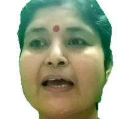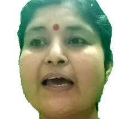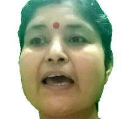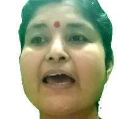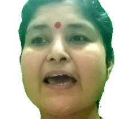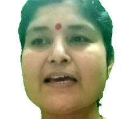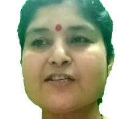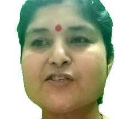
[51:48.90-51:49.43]

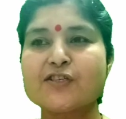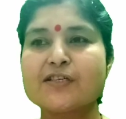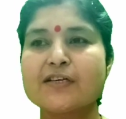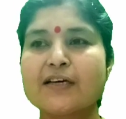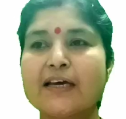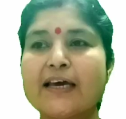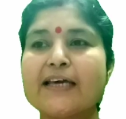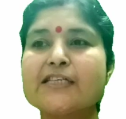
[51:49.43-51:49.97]

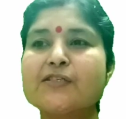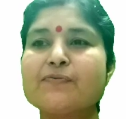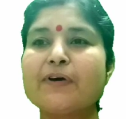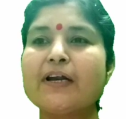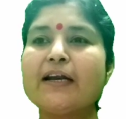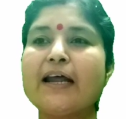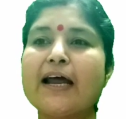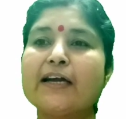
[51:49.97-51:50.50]
As
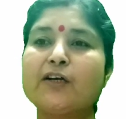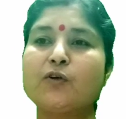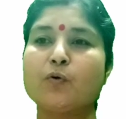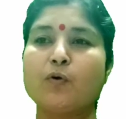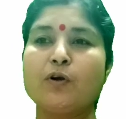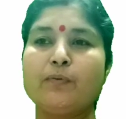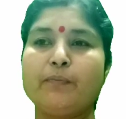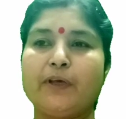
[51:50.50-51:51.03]
Iswaran had told